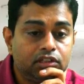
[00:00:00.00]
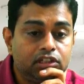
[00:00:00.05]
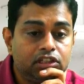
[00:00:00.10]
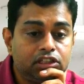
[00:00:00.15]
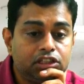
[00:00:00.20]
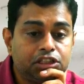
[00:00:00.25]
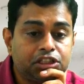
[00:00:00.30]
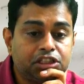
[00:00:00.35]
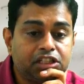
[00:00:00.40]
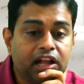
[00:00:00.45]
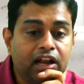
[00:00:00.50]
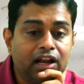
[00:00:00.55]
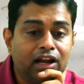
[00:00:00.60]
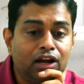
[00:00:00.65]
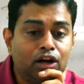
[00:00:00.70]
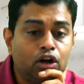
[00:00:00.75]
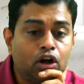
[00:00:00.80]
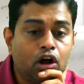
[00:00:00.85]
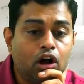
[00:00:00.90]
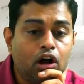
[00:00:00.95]
Shall
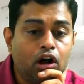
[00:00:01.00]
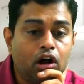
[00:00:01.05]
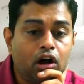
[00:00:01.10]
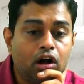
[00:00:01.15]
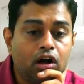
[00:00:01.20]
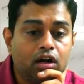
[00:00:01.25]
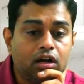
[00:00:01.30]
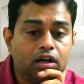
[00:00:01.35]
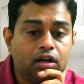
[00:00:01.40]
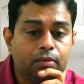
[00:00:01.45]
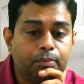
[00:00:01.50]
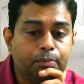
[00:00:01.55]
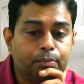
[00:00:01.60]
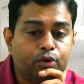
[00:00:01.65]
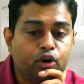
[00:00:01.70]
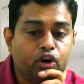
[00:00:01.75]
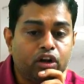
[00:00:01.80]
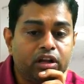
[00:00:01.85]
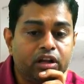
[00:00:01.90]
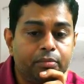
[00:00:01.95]
not,
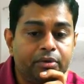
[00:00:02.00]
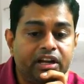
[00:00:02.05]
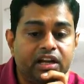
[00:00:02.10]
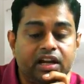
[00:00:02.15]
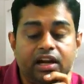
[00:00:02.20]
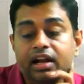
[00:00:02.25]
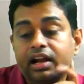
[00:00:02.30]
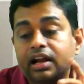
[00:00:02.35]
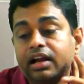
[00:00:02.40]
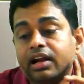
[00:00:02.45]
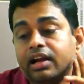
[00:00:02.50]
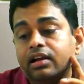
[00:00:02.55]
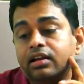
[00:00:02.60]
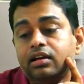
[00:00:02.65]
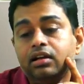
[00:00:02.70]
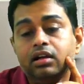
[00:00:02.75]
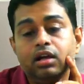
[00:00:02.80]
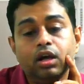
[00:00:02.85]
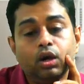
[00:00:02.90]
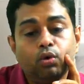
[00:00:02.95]
prohibited.
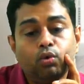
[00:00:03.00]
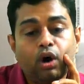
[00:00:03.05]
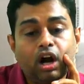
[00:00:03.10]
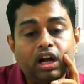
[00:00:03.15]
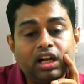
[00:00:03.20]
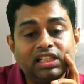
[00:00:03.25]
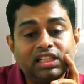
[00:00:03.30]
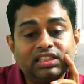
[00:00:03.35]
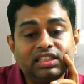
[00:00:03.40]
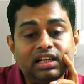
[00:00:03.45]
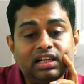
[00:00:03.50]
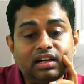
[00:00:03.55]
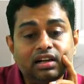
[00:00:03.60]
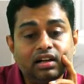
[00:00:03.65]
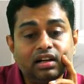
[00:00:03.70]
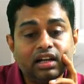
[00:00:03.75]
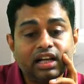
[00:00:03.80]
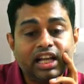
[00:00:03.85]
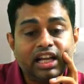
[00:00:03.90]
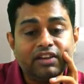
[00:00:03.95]
What is
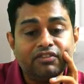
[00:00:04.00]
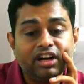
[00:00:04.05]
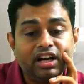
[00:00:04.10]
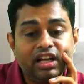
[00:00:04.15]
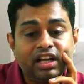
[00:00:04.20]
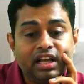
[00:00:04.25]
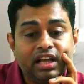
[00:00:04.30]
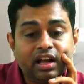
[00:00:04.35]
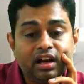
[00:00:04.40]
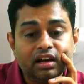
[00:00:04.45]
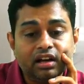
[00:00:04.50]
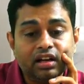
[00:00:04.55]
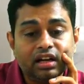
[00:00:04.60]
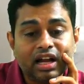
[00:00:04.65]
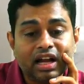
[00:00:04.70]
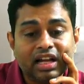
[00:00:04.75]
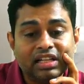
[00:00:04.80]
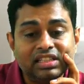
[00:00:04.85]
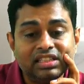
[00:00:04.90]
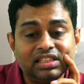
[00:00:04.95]
the keyword here?
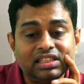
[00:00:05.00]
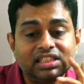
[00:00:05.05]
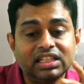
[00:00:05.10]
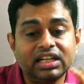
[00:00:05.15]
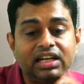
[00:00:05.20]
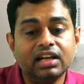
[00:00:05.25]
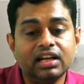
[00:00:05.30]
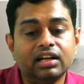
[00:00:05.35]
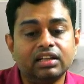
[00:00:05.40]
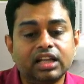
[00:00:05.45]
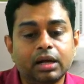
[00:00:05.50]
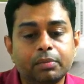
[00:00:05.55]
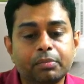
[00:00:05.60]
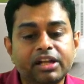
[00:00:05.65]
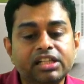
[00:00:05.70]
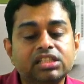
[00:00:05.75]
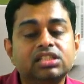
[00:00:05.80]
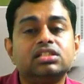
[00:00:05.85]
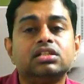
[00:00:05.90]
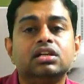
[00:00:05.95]
Consider. That
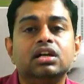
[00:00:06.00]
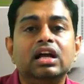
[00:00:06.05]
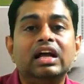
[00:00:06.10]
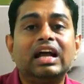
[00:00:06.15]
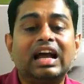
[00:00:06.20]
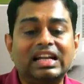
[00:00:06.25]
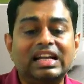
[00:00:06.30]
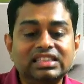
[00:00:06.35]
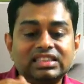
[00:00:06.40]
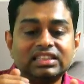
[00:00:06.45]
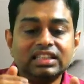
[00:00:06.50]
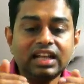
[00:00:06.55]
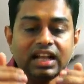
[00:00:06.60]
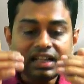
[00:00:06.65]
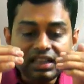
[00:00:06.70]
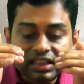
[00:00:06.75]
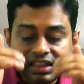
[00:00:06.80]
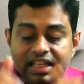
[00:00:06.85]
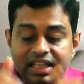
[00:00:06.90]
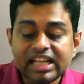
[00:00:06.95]
means consider
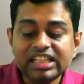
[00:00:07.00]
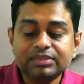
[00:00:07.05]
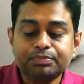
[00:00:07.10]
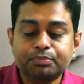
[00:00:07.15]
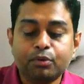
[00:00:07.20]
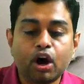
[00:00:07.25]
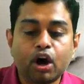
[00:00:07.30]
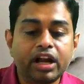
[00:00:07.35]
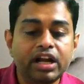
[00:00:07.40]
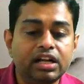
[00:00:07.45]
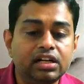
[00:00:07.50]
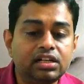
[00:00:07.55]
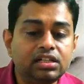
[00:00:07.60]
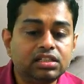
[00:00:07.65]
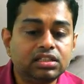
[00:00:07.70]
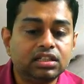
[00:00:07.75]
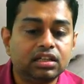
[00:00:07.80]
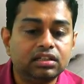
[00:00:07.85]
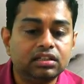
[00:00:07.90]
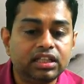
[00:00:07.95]
these
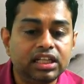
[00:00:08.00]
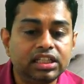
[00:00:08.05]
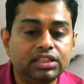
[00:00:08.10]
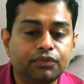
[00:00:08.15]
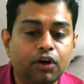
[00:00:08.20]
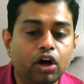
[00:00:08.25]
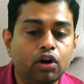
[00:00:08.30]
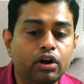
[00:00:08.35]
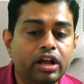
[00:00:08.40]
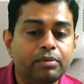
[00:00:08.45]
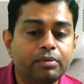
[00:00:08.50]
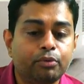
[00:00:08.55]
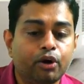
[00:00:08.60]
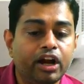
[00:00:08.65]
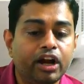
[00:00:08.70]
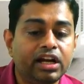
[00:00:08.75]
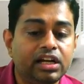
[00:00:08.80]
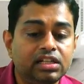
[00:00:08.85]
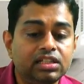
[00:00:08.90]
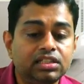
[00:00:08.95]
points, these following
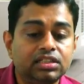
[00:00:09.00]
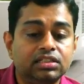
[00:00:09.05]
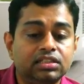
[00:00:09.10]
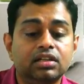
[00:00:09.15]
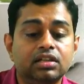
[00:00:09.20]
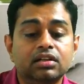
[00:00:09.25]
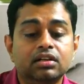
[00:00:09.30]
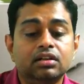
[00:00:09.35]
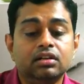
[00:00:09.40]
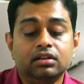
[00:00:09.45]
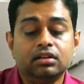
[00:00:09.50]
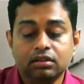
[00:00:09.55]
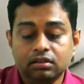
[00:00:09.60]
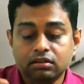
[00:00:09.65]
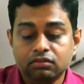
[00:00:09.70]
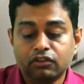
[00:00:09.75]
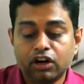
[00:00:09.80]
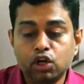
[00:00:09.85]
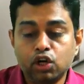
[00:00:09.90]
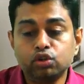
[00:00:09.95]
points,
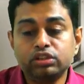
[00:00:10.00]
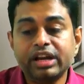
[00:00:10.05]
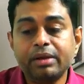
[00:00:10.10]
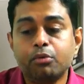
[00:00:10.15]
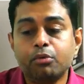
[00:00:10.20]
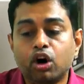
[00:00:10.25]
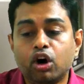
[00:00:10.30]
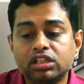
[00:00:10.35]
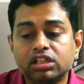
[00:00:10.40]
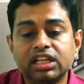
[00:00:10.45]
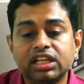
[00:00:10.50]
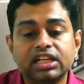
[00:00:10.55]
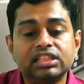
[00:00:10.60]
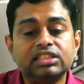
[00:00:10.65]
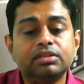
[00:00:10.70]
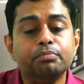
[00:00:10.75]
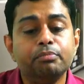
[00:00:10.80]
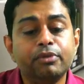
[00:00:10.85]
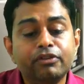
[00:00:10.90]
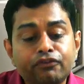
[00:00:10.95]
1, 2, 3 boxes
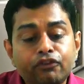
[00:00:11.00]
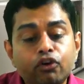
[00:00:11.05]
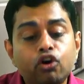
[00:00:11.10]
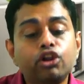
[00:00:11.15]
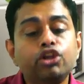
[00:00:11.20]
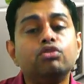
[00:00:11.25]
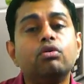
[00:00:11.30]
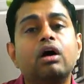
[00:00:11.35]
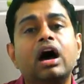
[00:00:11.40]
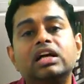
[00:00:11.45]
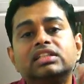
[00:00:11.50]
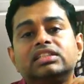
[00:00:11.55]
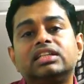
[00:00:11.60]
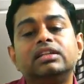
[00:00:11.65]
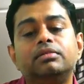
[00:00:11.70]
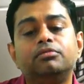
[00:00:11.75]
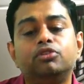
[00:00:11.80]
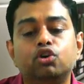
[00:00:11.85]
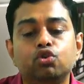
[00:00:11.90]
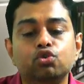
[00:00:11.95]
before you ask
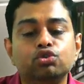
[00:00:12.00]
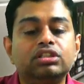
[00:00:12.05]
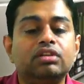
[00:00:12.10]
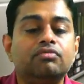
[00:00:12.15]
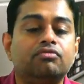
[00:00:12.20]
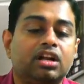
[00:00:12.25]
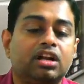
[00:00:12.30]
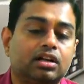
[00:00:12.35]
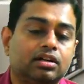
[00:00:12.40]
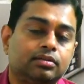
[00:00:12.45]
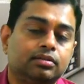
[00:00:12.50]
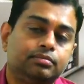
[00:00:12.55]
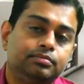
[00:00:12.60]
them to do some work.